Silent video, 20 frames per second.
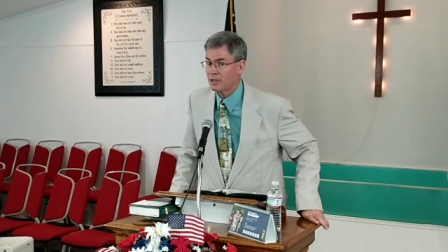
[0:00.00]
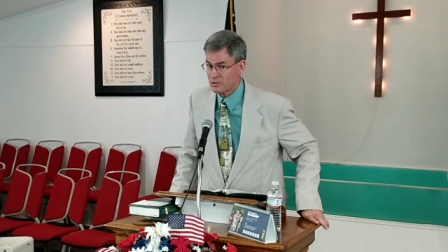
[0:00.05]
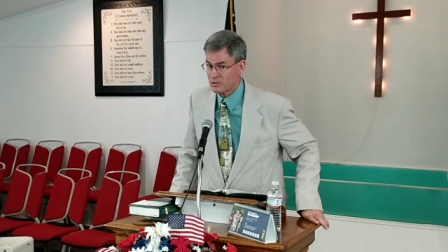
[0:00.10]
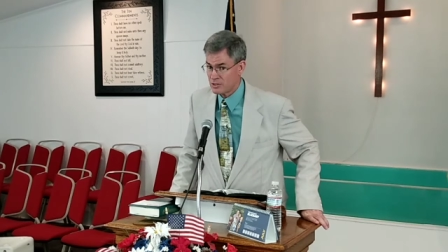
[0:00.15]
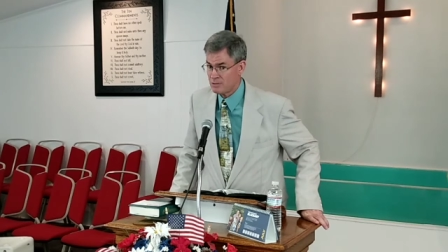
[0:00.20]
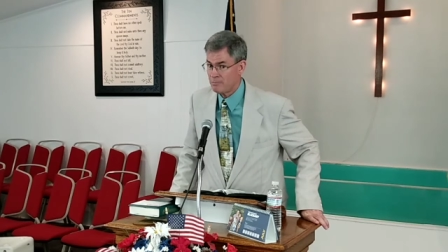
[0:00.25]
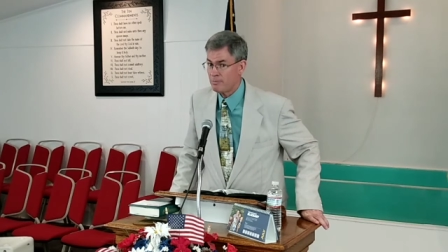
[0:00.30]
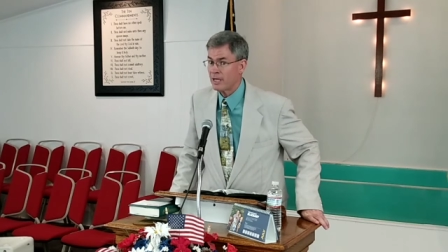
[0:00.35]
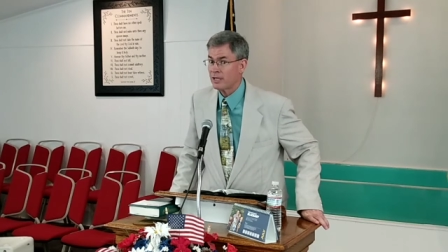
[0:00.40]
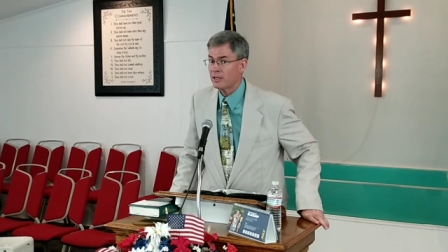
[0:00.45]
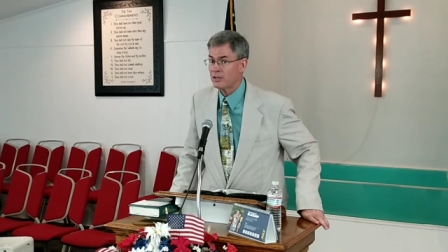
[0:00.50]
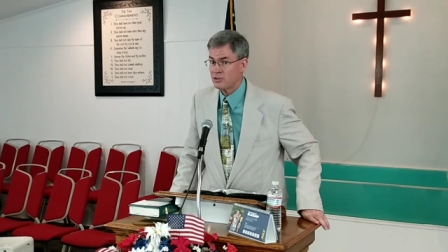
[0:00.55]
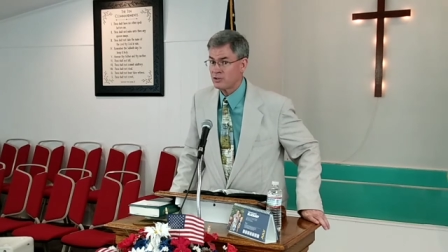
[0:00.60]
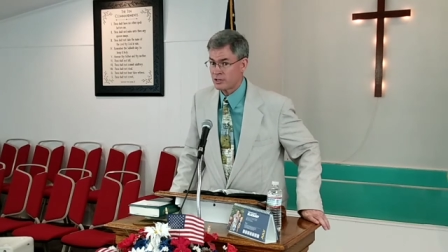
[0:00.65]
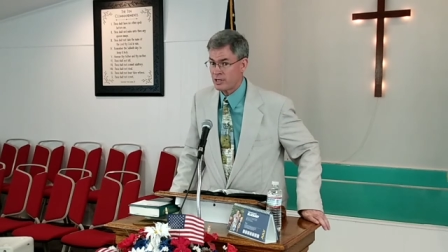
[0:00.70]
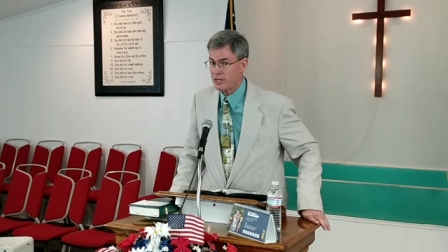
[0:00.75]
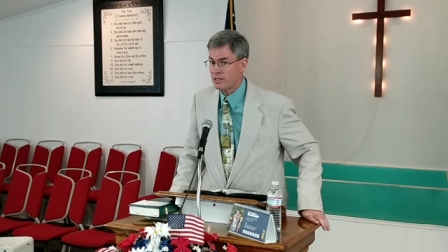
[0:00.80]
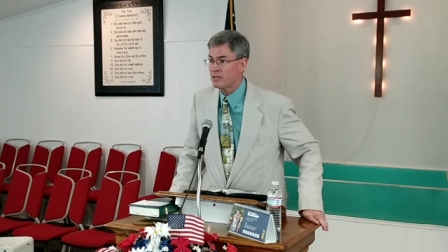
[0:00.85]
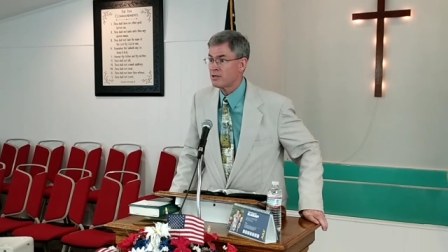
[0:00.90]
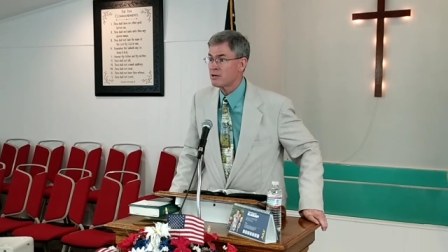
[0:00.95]
I see Becky
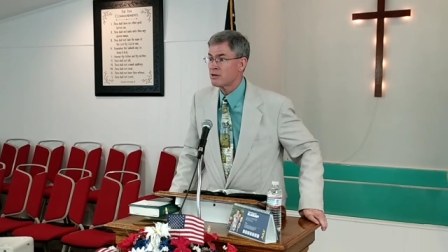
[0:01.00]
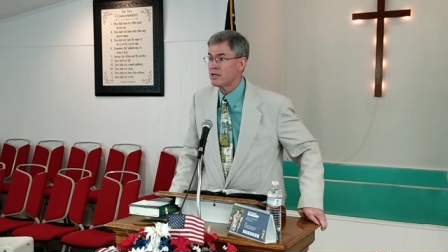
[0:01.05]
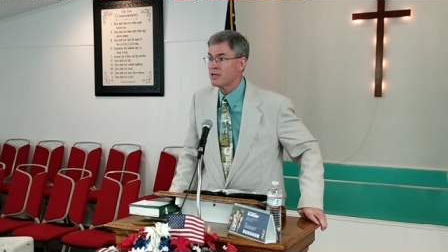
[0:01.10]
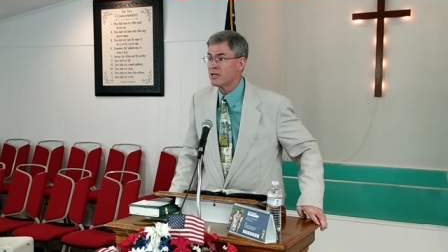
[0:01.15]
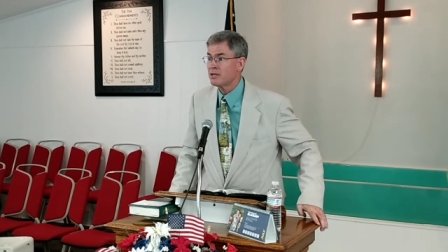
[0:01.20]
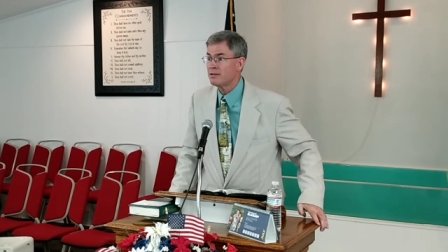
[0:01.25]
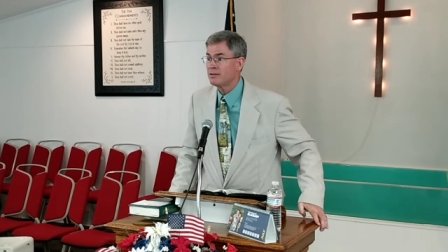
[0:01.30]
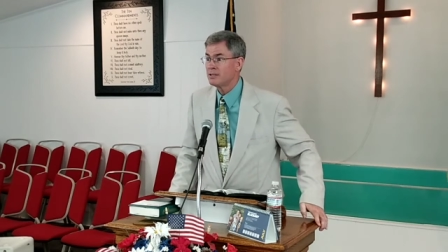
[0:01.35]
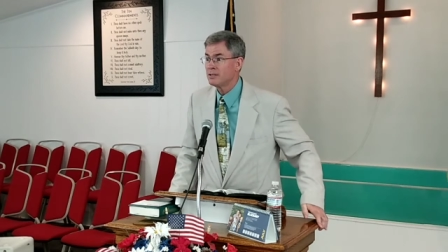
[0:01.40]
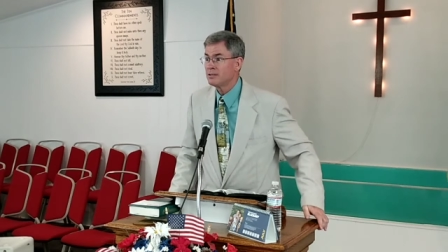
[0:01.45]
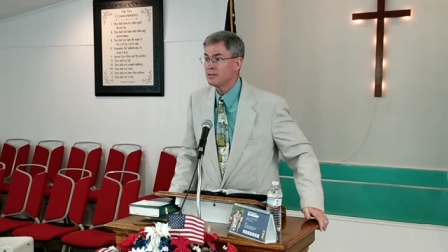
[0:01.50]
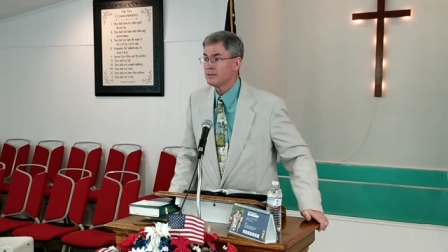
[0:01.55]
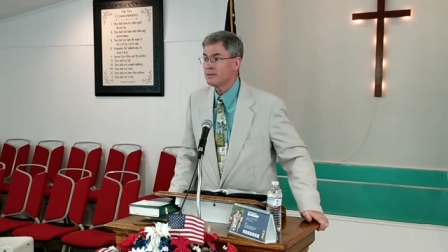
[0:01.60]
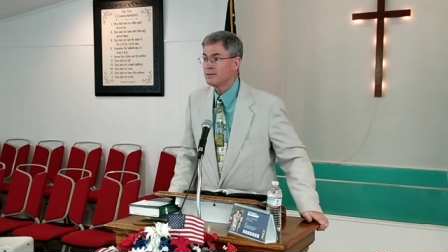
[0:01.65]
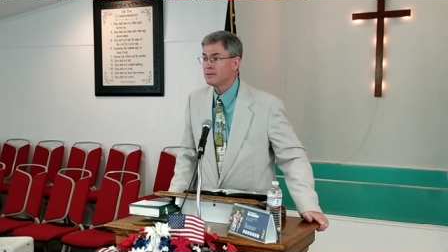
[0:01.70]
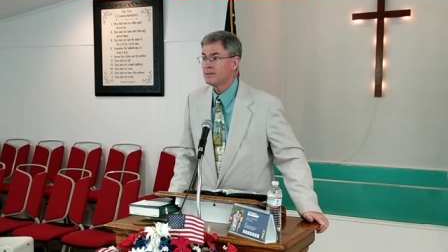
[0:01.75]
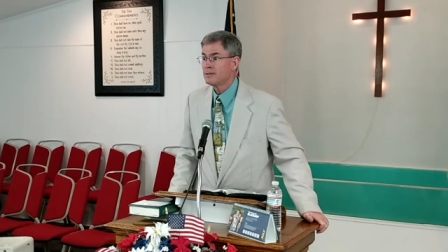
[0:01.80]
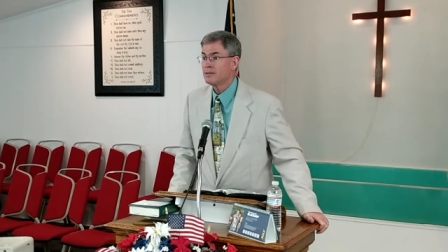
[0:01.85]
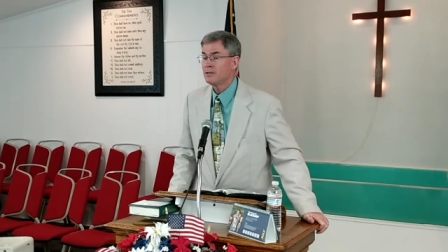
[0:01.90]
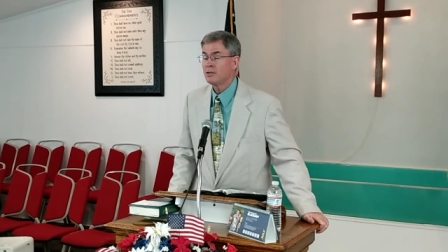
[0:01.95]
shaking her head.
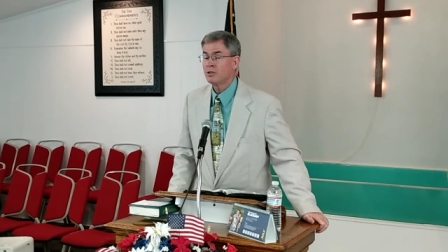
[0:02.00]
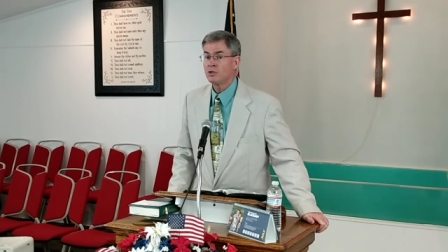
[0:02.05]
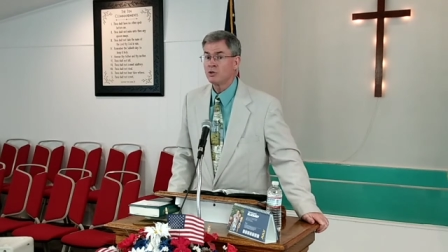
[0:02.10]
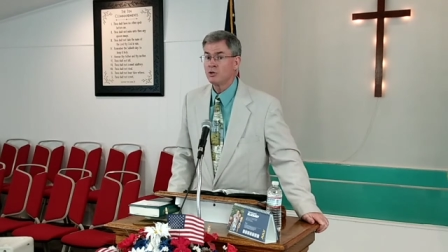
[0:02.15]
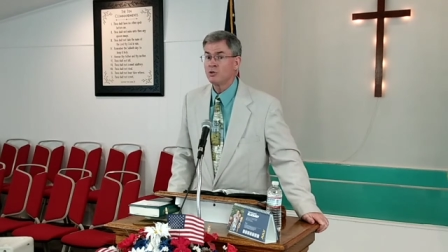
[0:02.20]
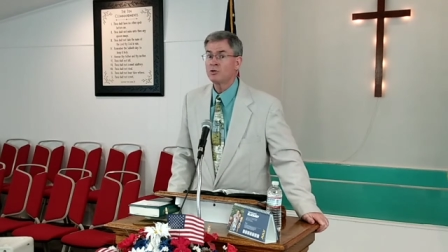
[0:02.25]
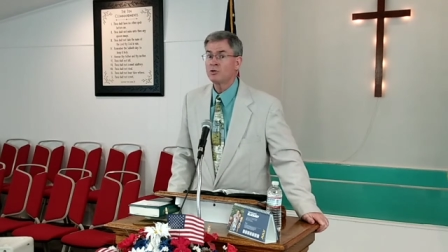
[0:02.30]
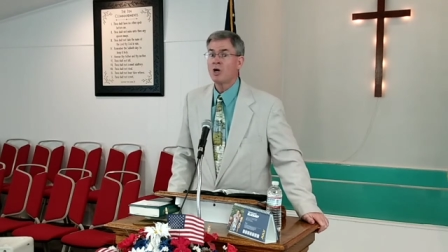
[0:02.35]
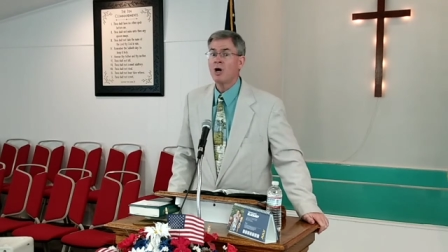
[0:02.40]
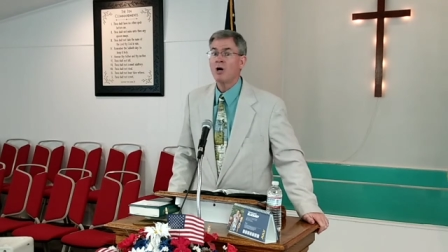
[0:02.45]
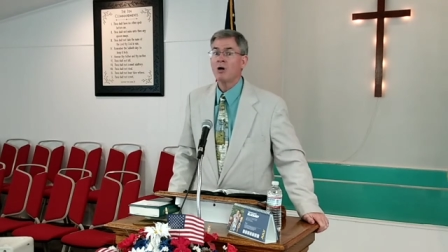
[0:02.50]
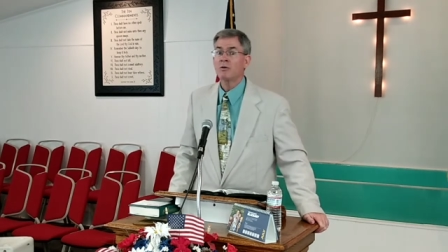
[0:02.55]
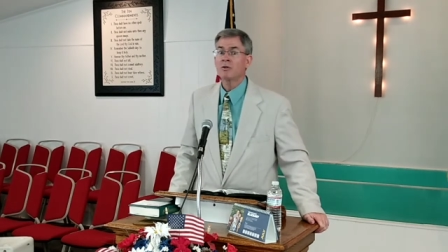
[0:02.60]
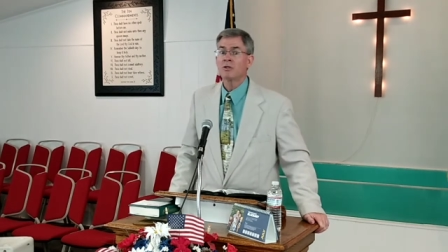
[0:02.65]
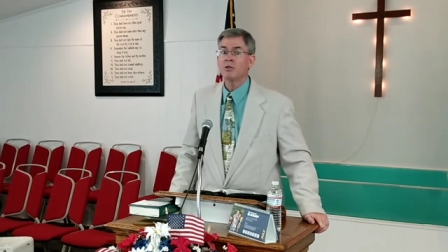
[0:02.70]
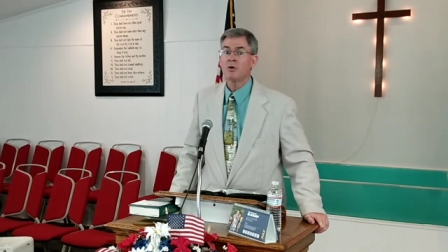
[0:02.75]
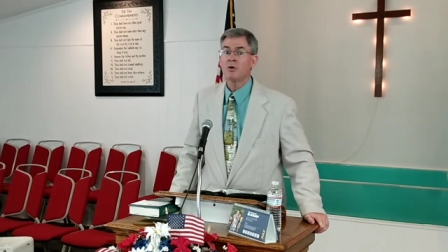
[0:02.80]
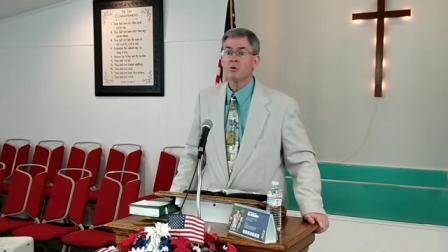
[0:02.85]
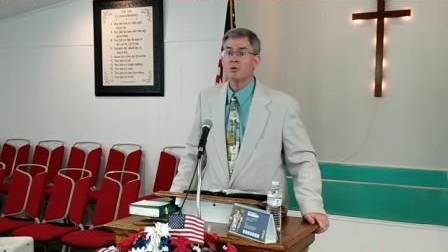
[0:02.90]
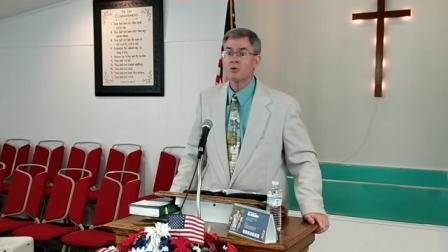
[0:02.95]
You talk with
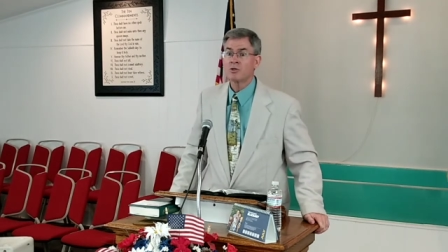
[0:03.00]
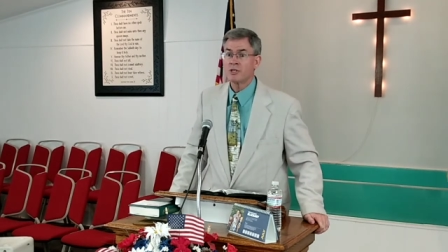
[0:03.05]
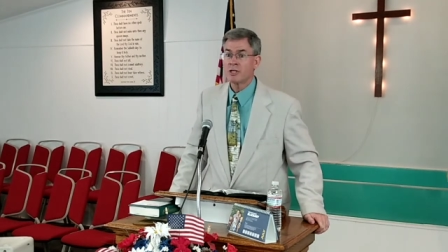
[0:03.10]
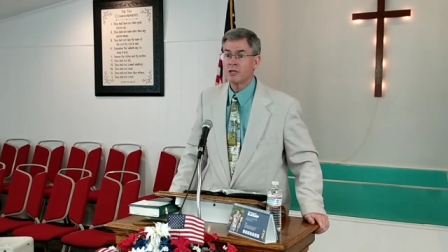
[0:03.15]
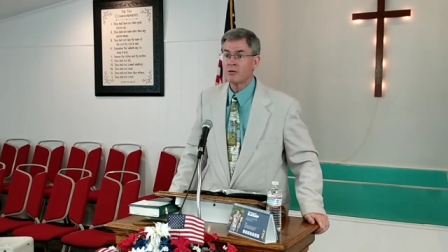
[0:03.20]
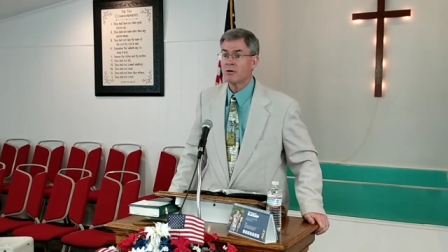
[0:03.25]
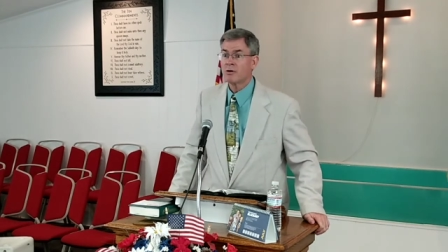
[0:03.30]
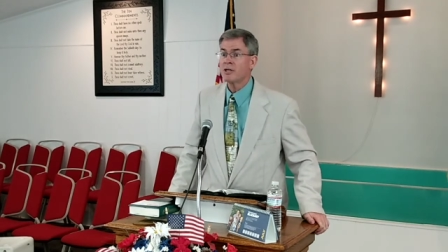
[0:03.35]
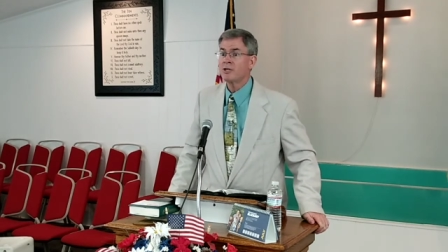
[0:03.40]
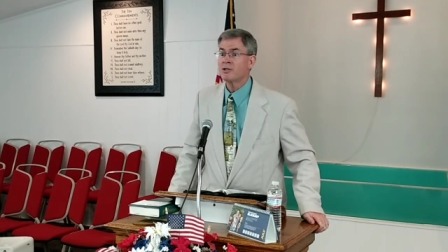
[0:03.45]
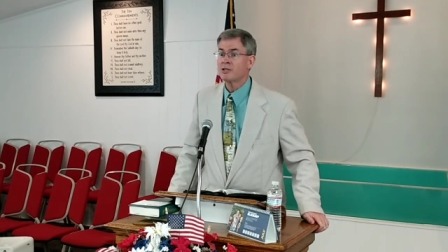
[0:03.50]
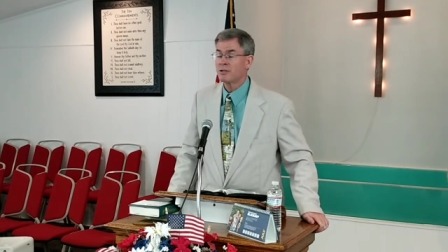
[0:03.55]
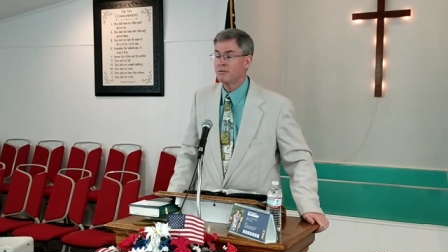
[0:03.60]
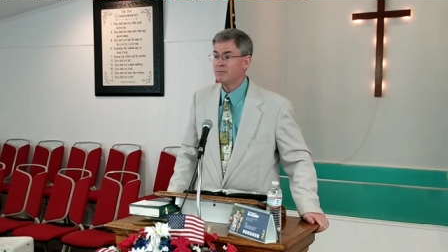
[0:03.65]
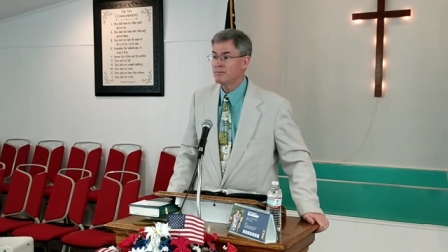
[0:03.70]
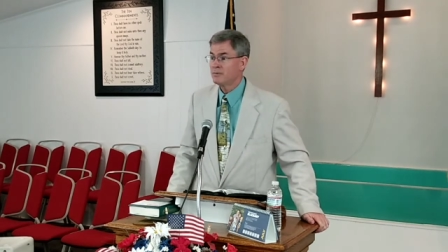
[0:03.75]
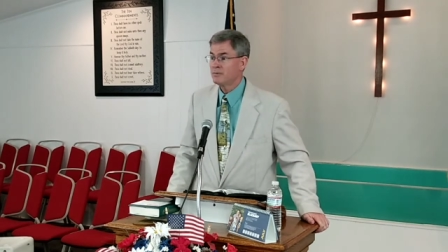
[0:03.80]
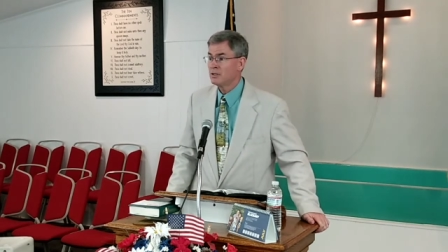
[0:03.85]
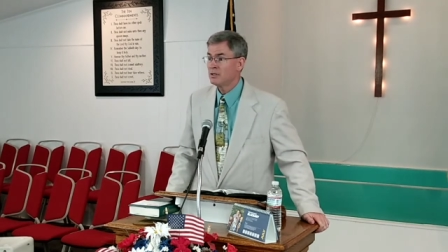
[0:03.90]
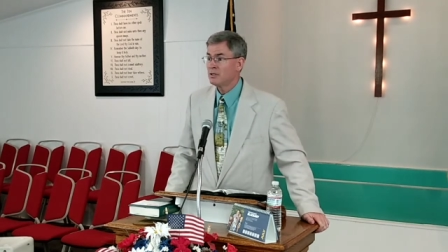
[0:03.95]
the older generation.